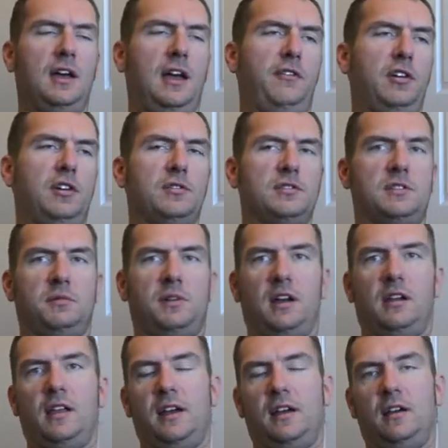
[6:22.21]
If you're doing some
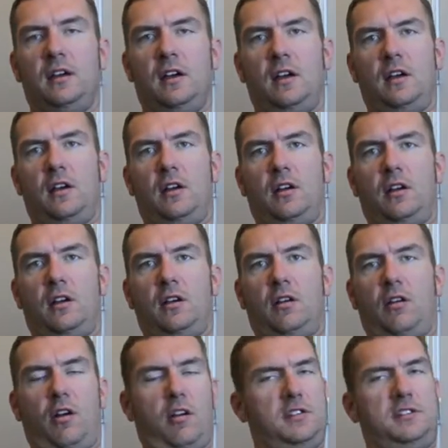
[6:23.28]
kind of like
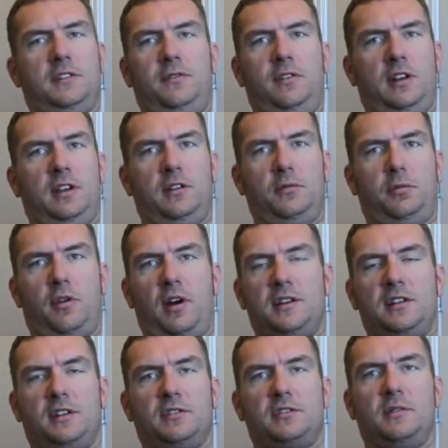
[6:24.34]
artsy video
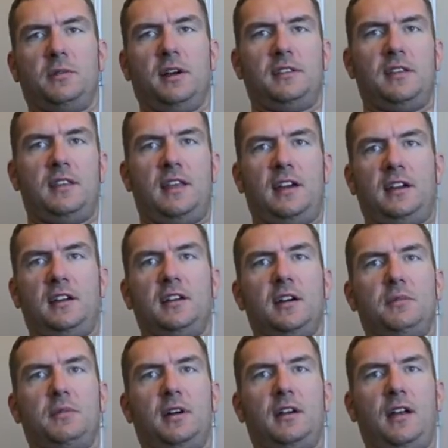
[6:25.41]
project or something like that, that can
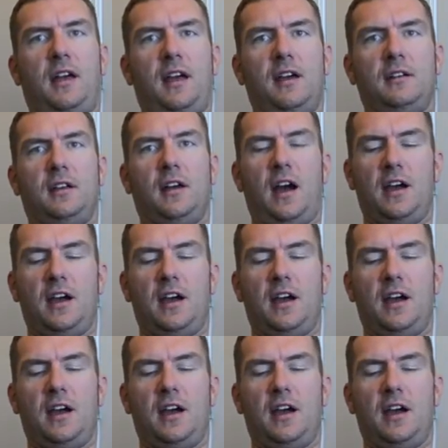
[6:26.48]
come in handy.